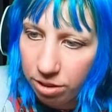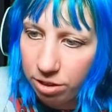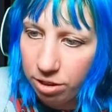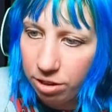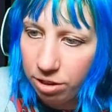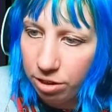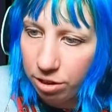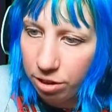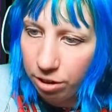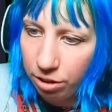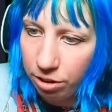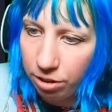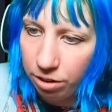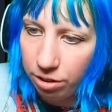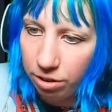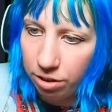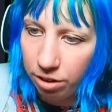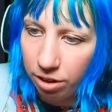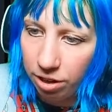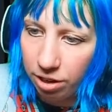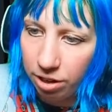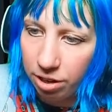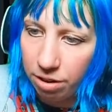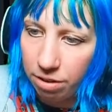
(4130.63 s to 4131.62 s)
2,
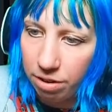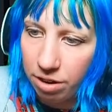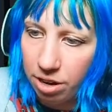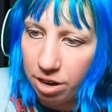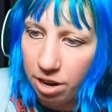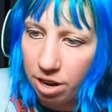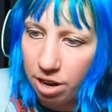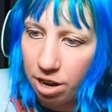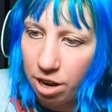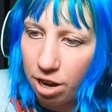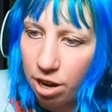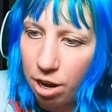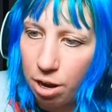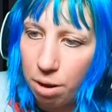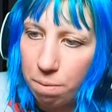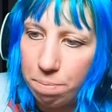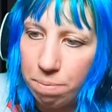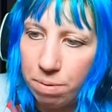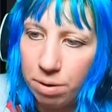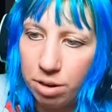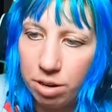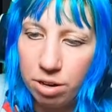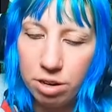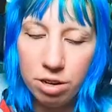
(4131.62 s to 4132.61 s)
like going up
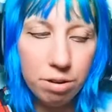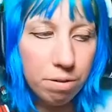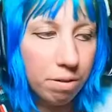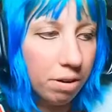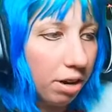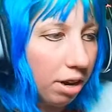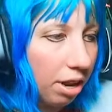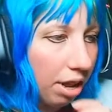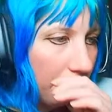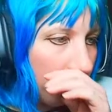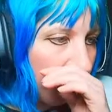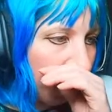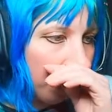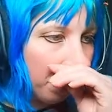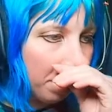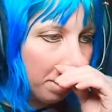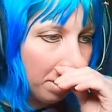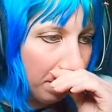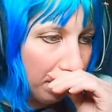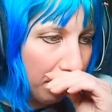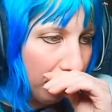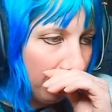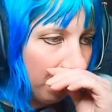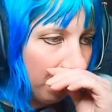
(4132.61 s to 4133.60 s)
and doing like the